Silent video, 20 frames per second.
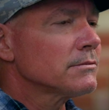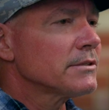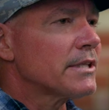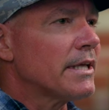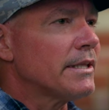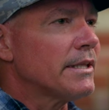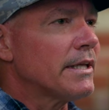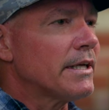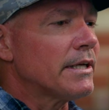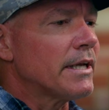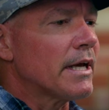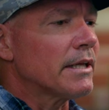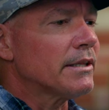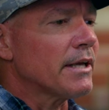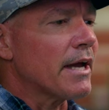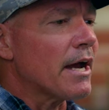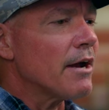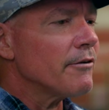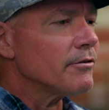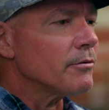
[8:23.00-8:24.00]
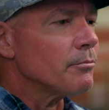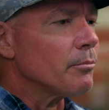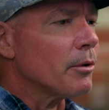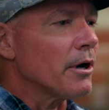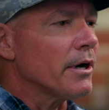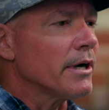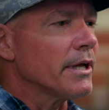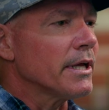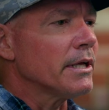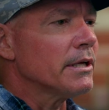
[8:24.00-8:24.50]
And then at the after
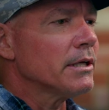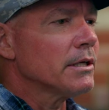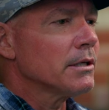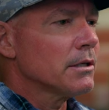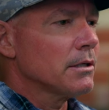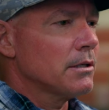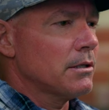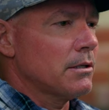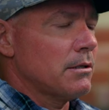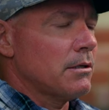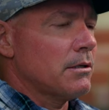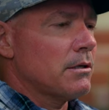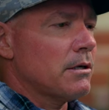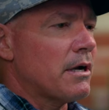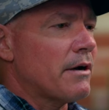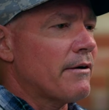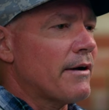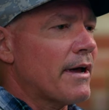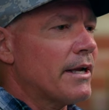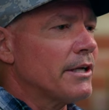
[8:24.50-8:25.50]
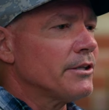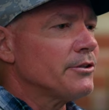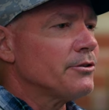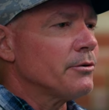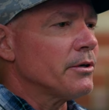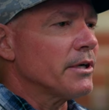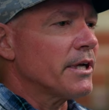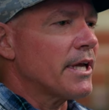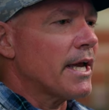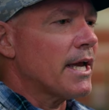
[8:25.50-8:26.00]
party, I ran into
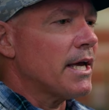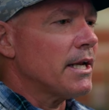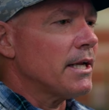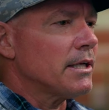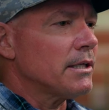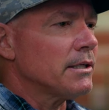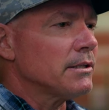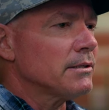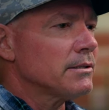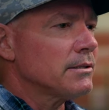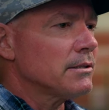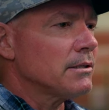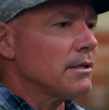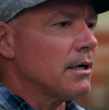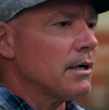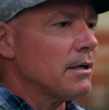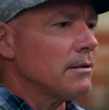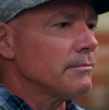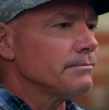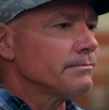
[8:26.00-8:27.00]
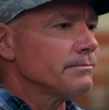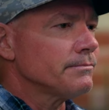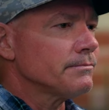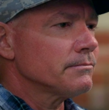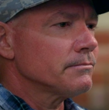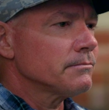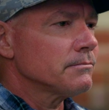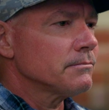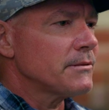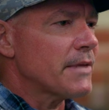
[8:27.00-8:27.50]
her again, and um,
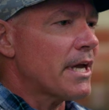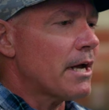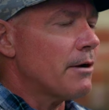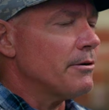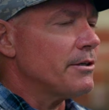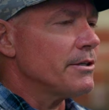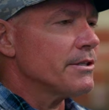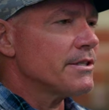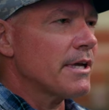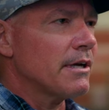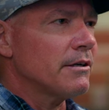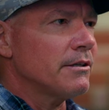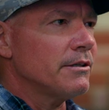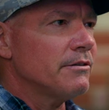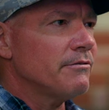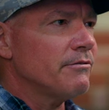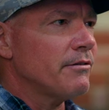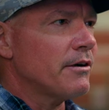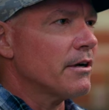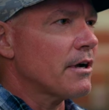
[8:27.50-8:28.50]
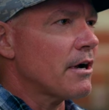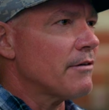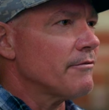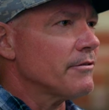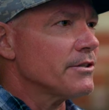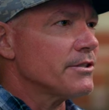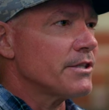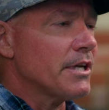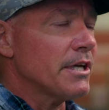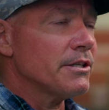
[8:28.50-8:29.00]
yeah, we just had good fun
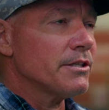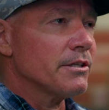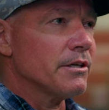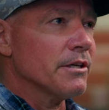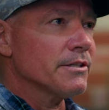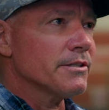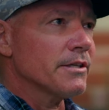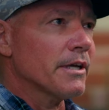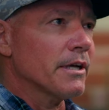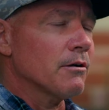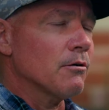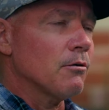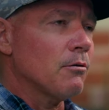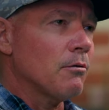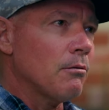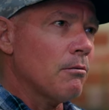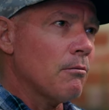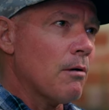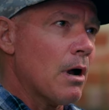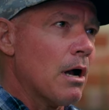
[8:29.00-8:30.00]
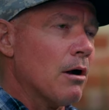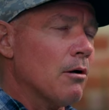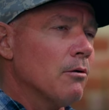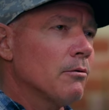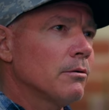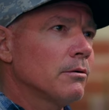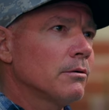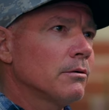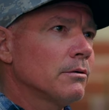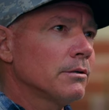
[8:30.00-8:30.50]
conversation. I was like, wow,
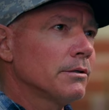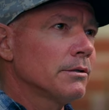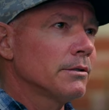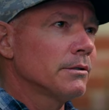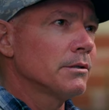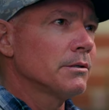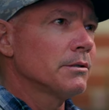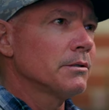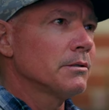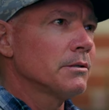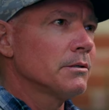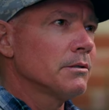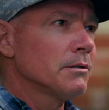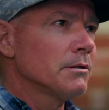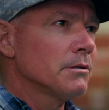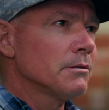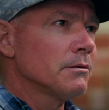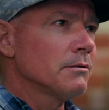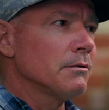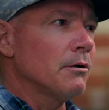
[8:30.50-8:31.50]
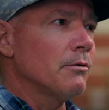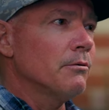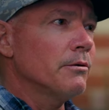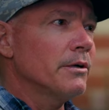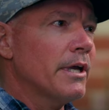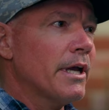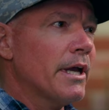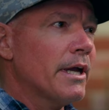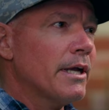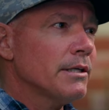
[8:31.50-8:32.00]

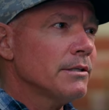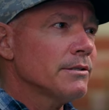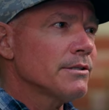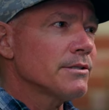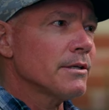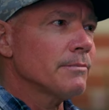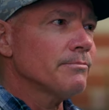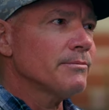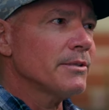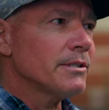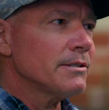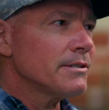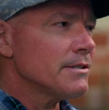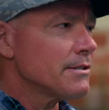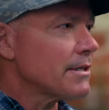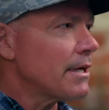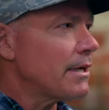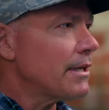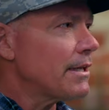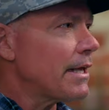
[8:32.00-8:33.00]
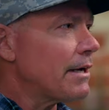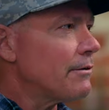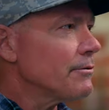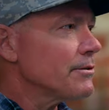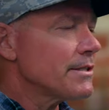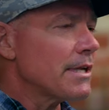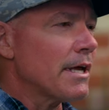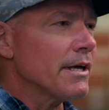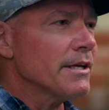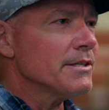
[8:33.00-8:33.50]
okay, something that
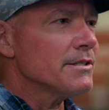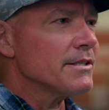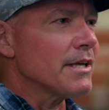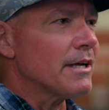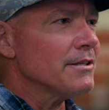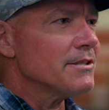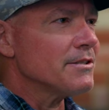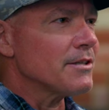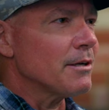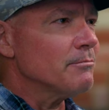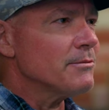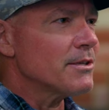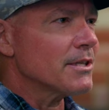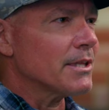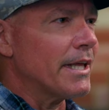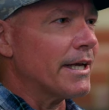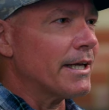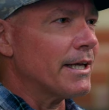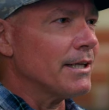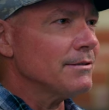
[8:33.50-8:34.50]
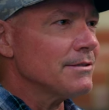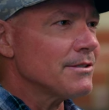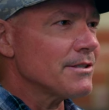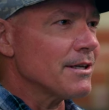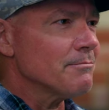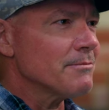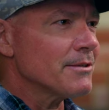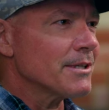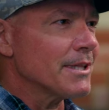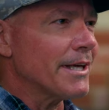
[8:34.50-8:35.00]
was nice. That something's clicking.
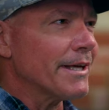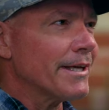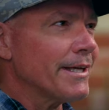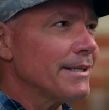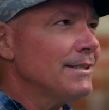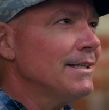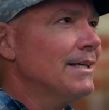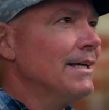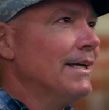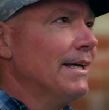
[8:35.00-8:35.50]
Something's clicking.